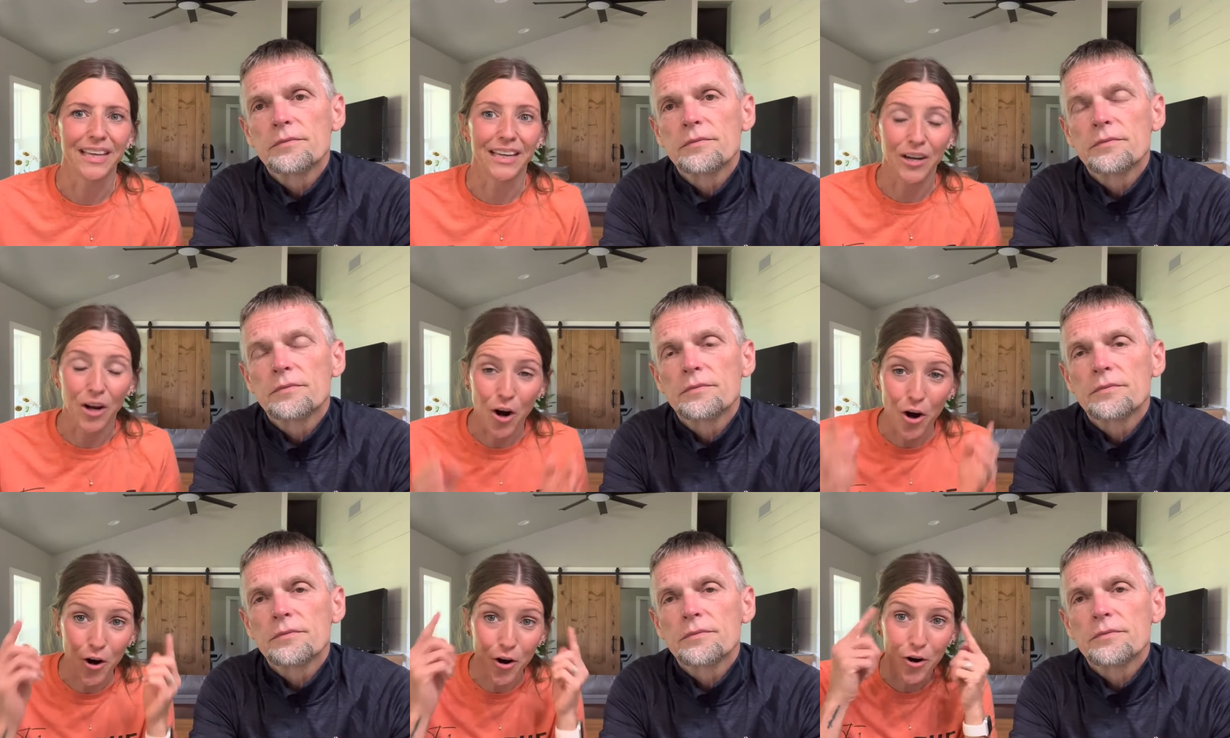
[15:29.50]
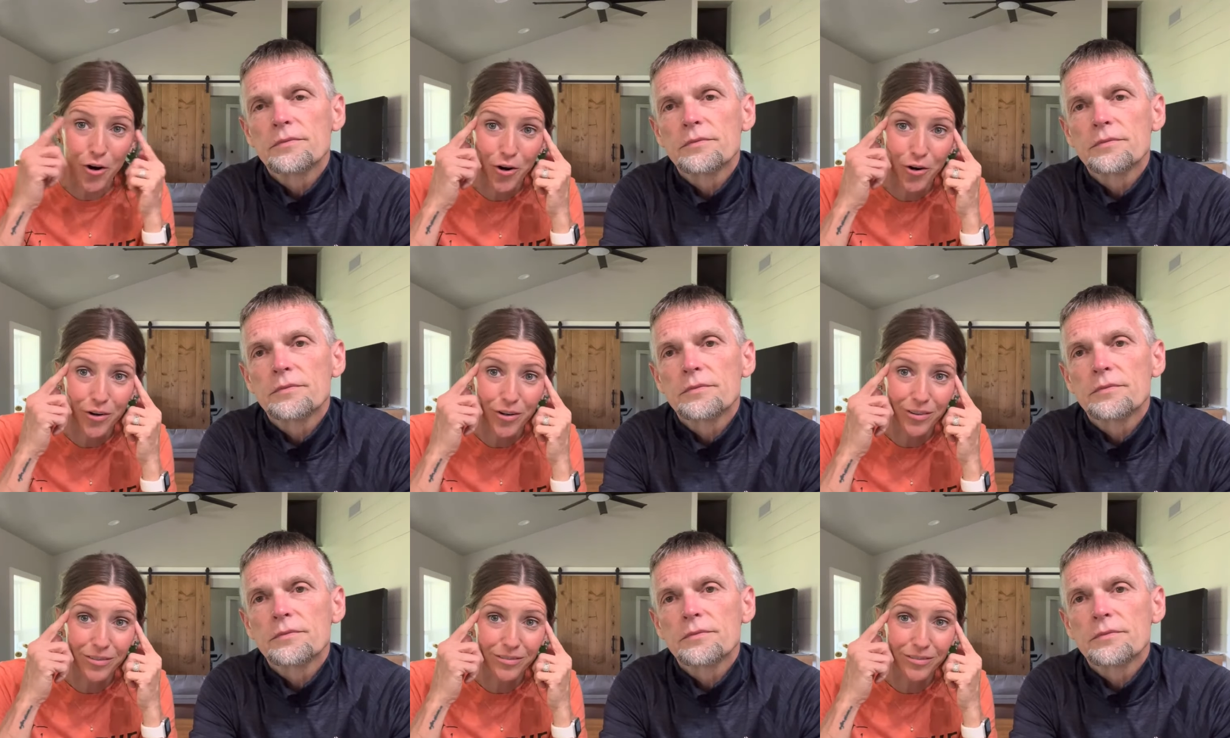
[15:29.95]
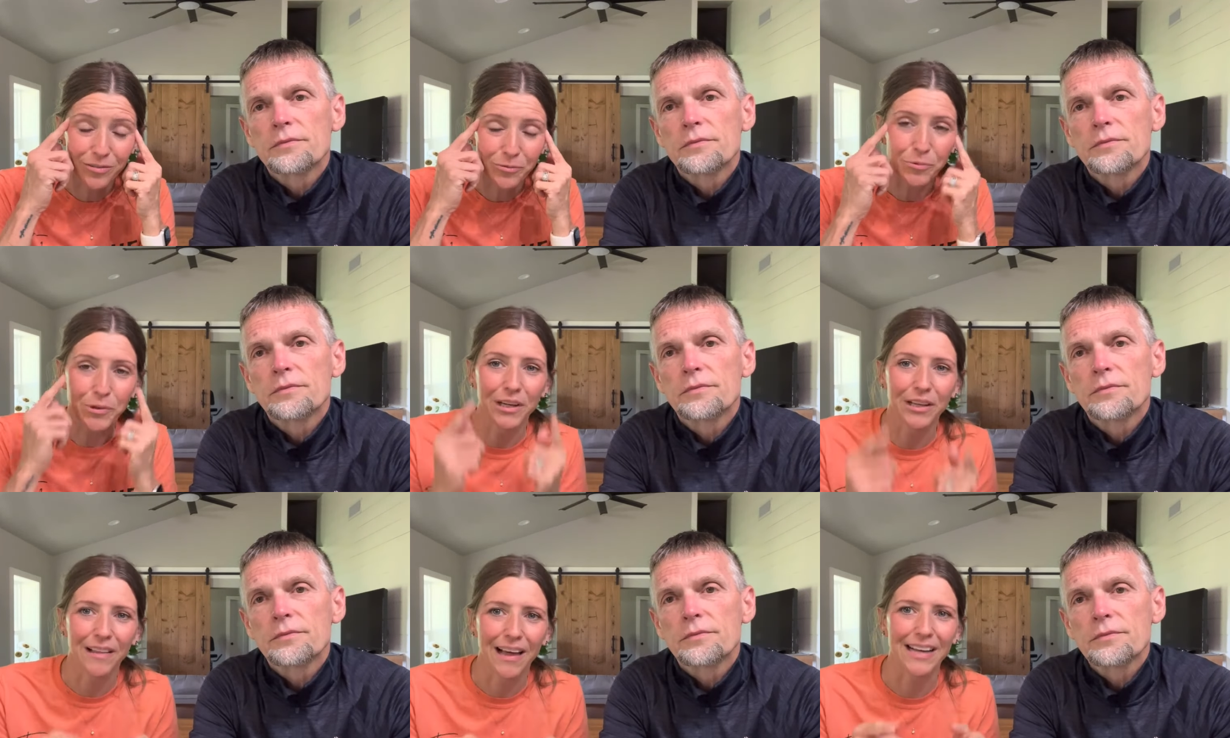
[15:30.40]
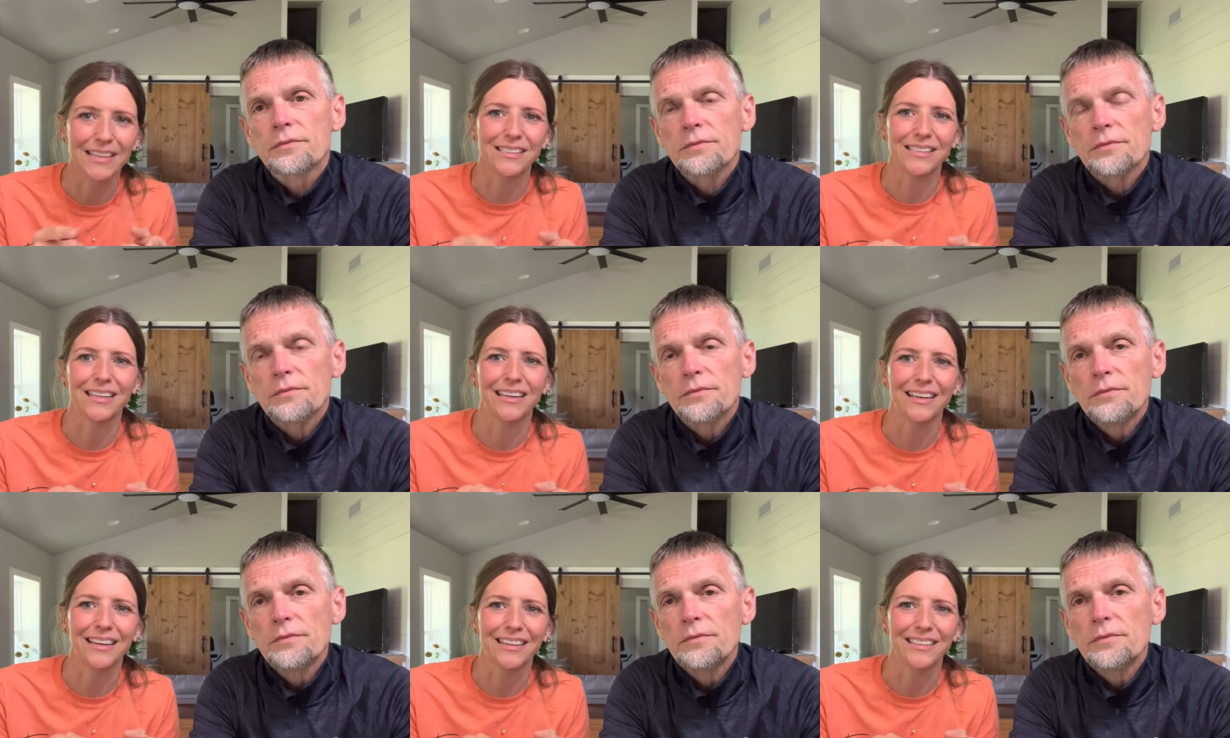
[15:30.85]
Speaker 1: then her
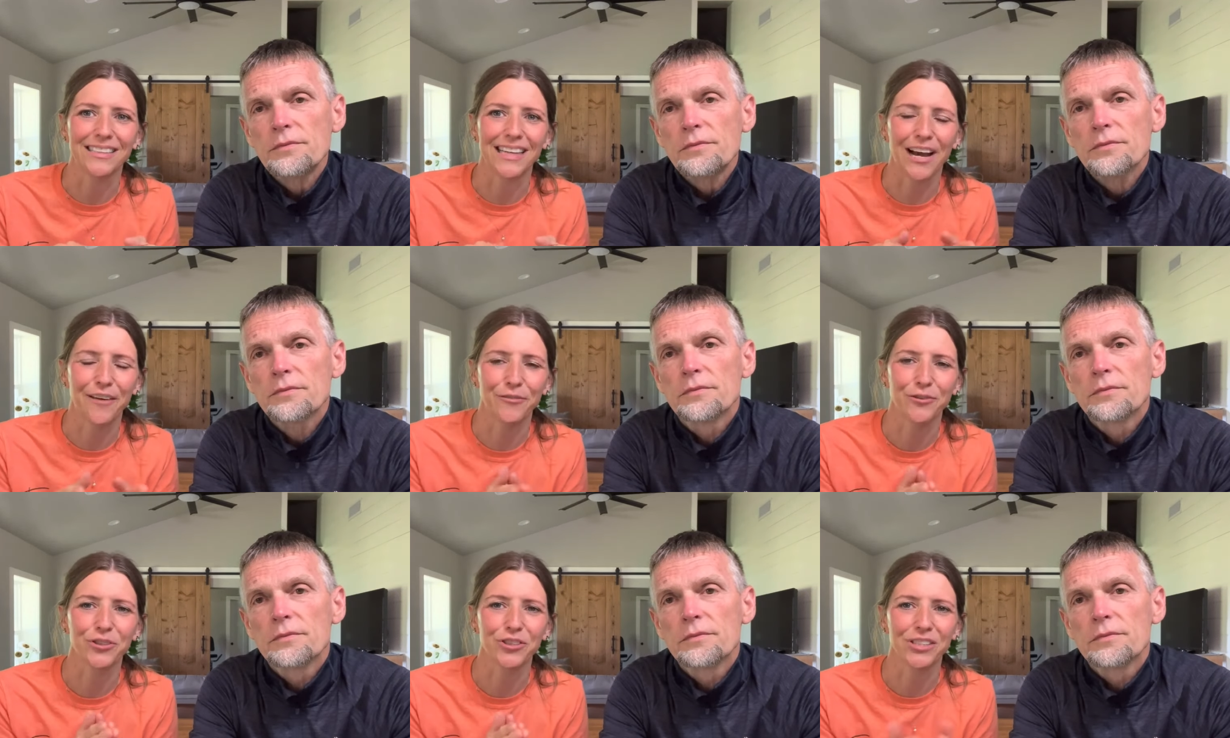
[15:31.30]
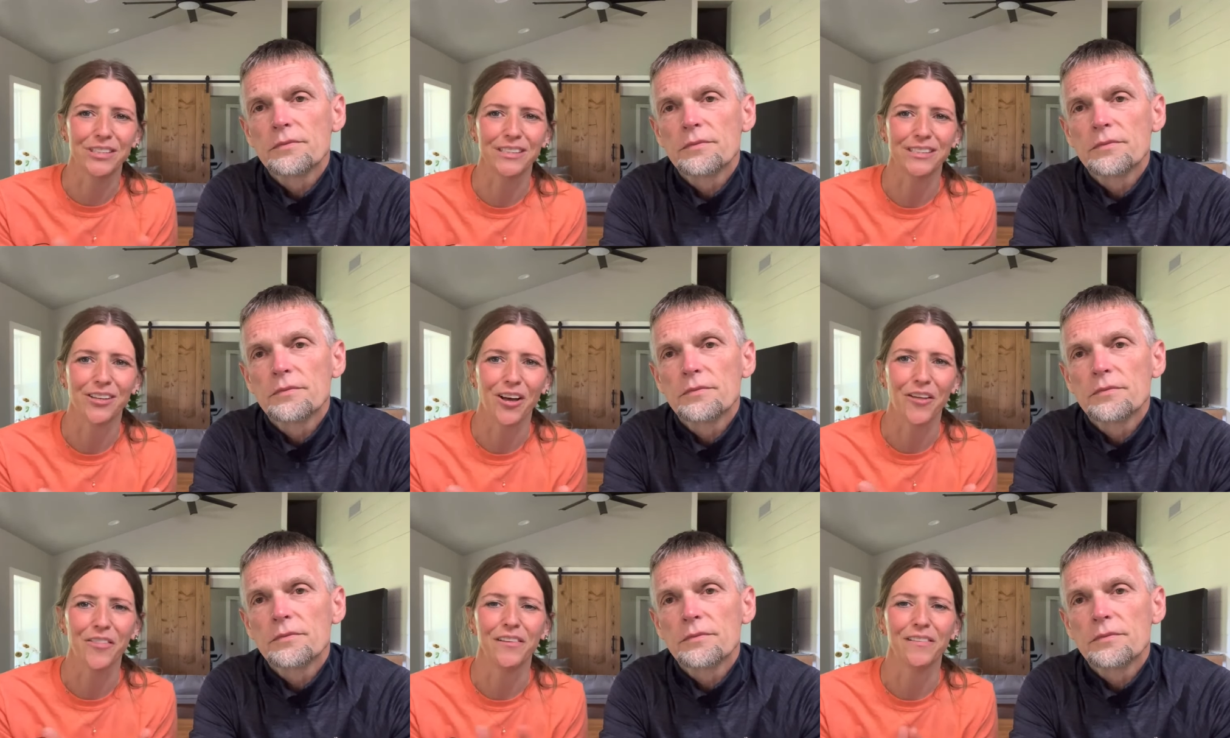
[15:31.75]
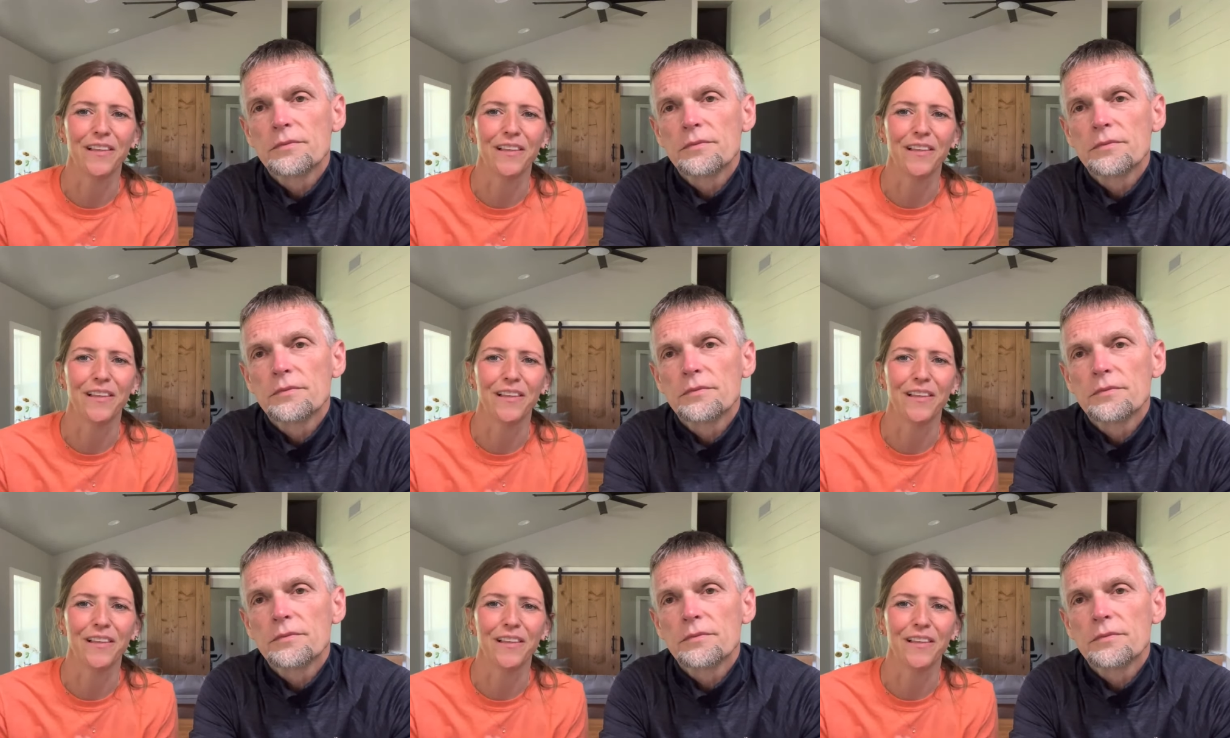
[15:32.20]
realizing it after she saw the